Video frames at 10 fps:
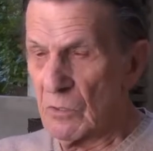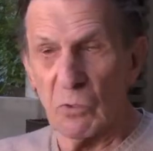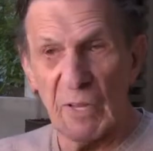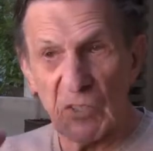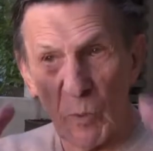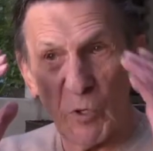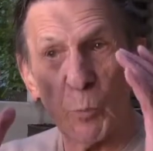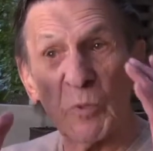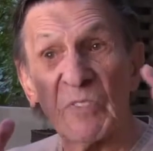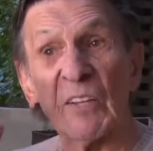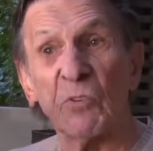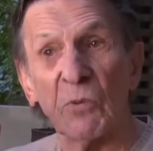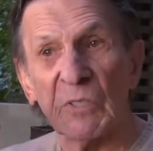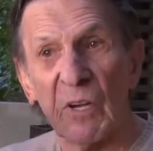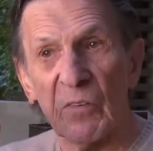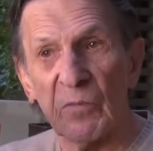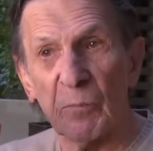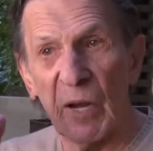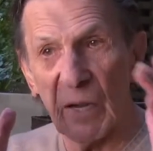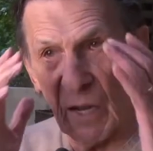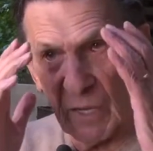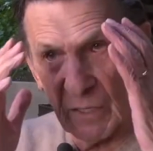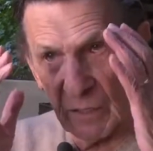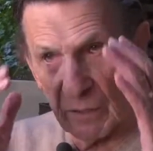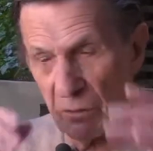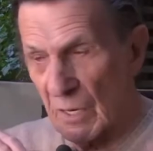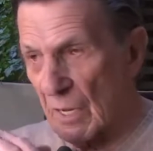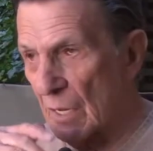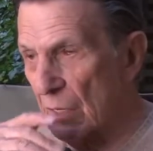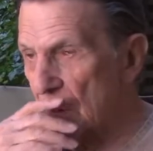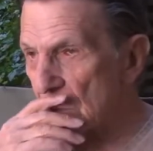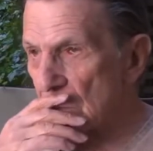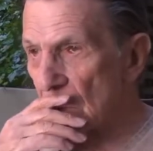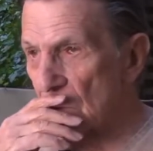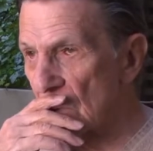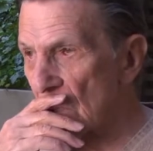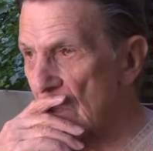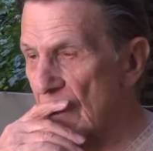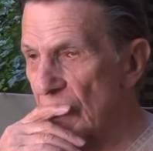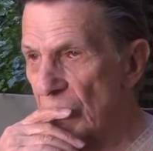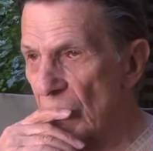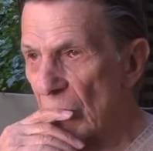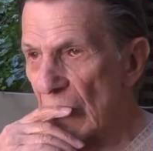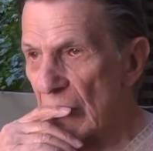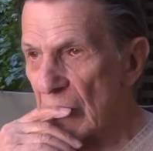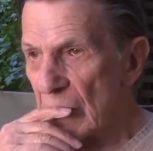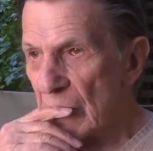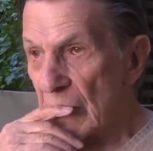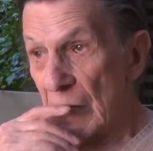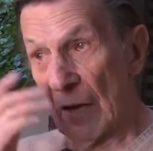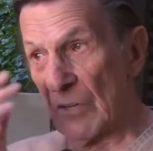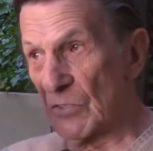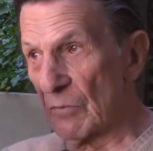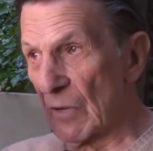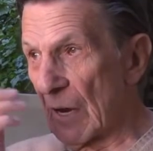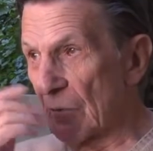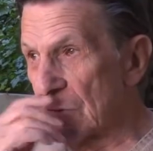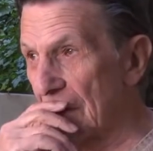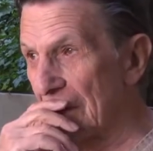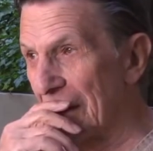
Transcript: So that's why you protect yourself by hiding your eyes. Don't look. I survived.